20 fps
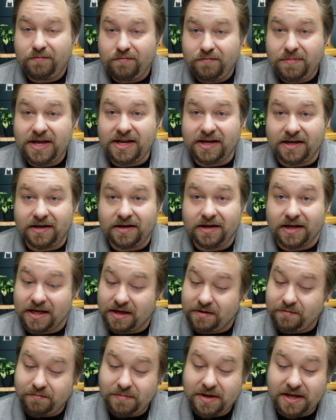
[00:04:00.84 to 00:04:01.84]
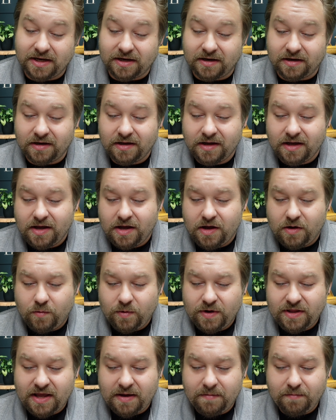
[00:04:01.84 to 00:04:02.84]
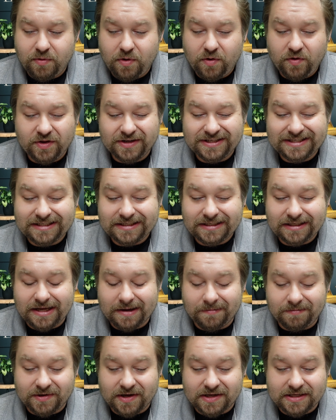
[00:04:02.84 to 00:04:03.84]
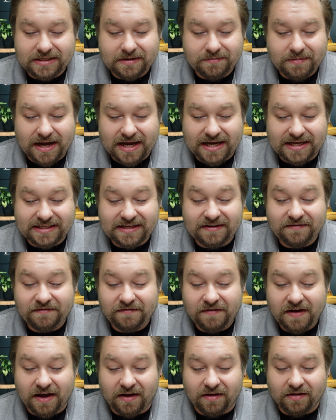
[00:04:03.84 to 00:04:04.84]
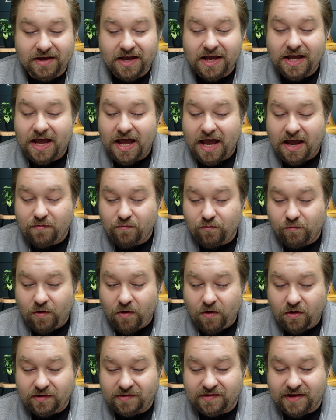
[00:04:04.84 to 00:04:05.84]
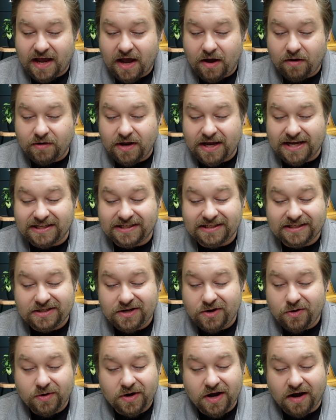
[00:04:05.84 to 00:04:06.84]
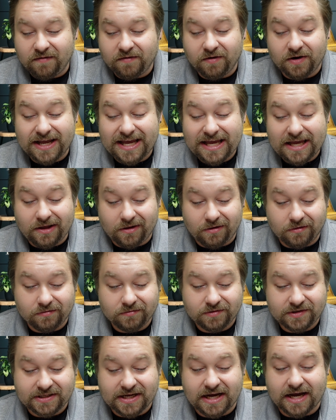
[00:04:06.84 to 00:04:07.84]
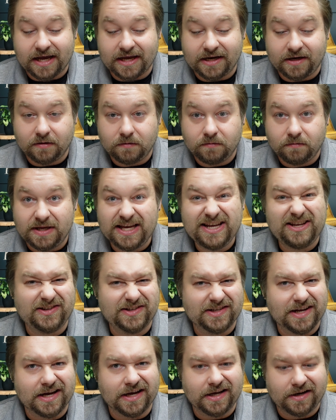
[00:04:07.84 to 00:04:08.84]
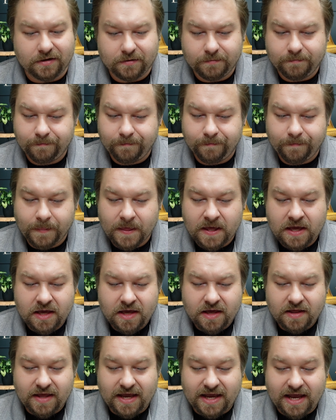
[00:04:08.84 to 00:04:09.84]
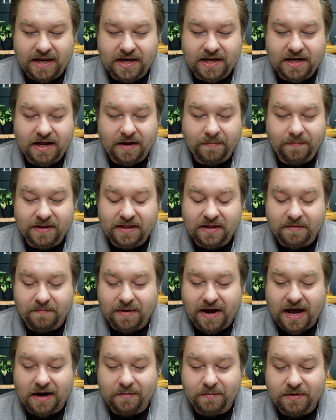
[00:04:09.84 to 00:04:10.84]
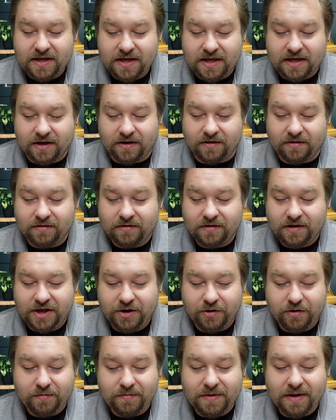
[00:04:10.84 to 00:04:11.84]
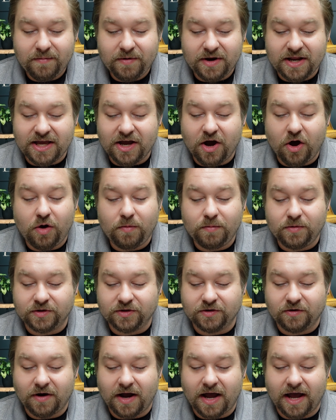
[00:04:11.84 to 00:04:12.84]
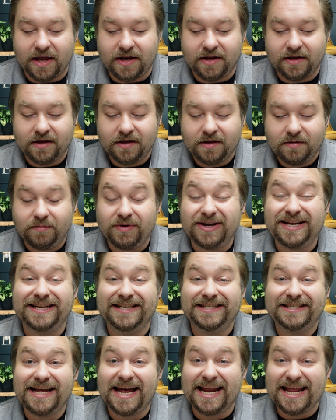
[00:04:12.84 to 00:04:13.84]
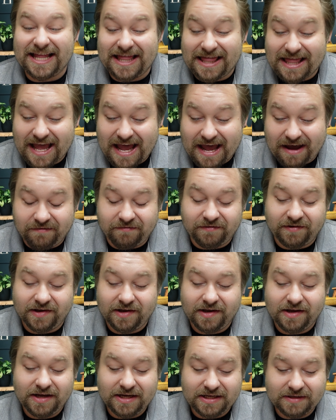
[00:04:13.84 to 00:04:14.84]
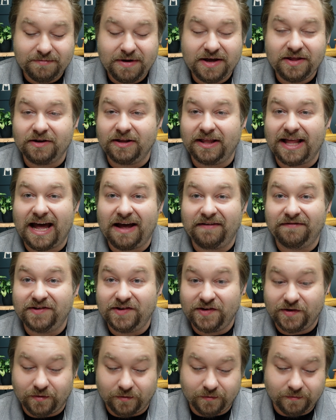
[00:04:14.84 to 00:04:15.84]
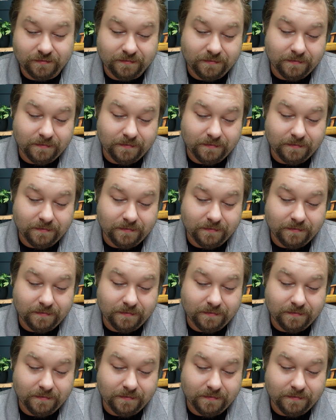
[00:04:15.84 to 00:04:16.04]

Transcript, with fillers: mitten in mitten, when they both slipped on some ice and fell, and rolled down a snow covered hillside. Hillside. They ended up at the bottom of the hill. He remembered he almost cried, but instead he laughed. His mother laughed too.